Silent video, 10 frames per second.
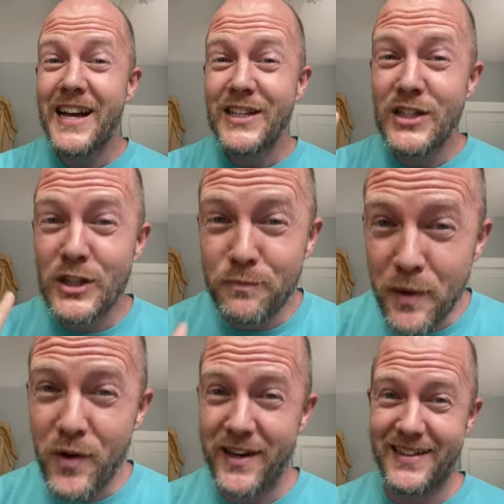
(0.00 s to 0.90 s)

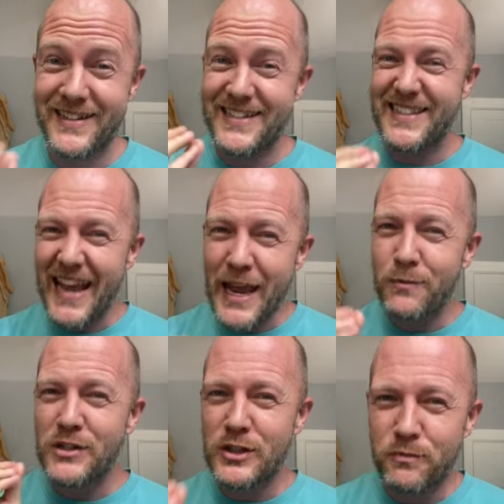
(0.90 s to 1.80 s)
Spirit, the same
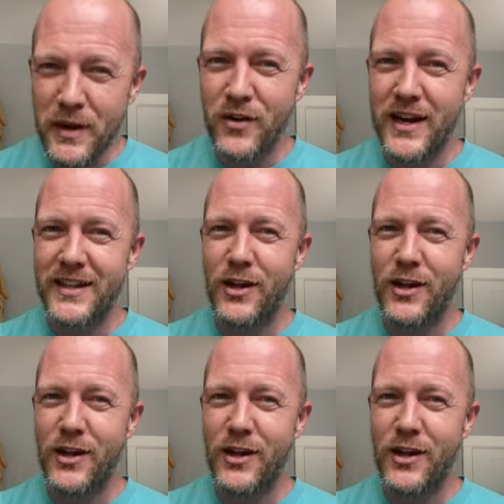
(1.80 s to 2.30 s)
Spirit